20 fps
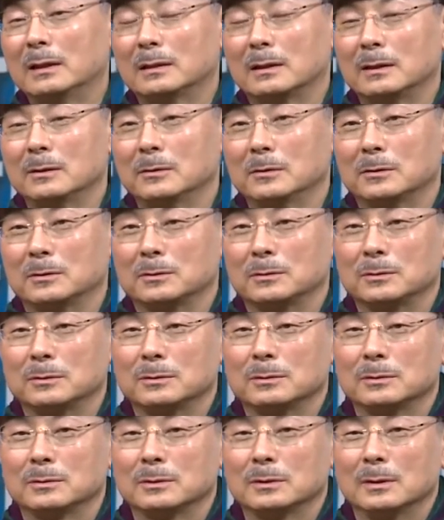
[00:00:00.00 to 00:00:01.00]
When I see
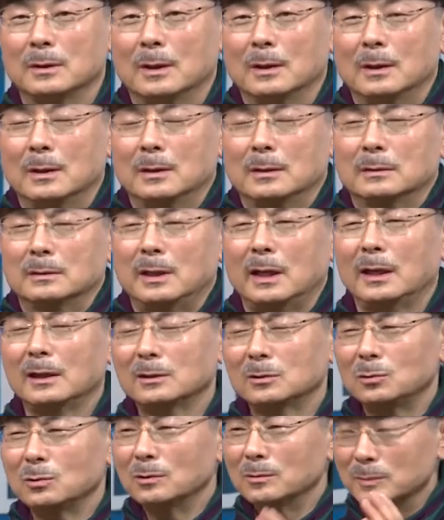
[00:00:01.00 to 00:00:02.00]
people
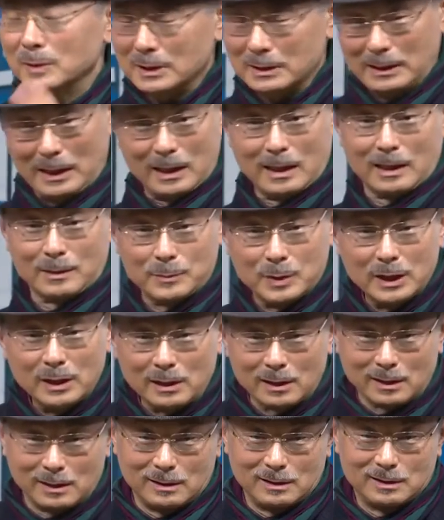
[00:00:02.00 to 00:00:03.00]
lacking who start
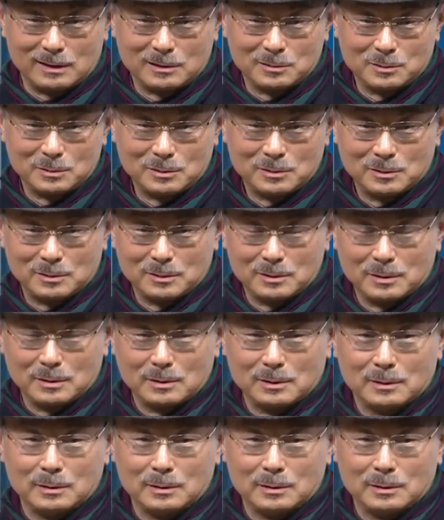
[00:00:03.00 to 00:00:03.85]
Atomy saying,